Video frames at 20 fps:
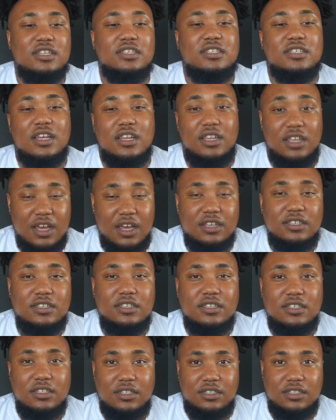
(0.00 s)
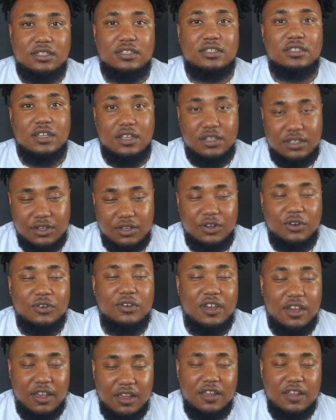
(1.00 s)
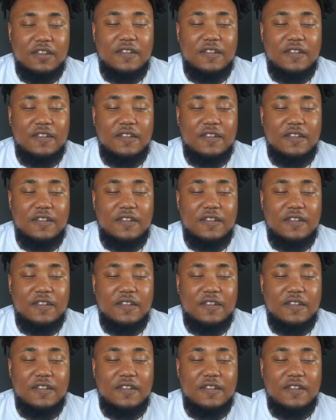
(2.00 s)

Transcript: said, yes. I said, okay.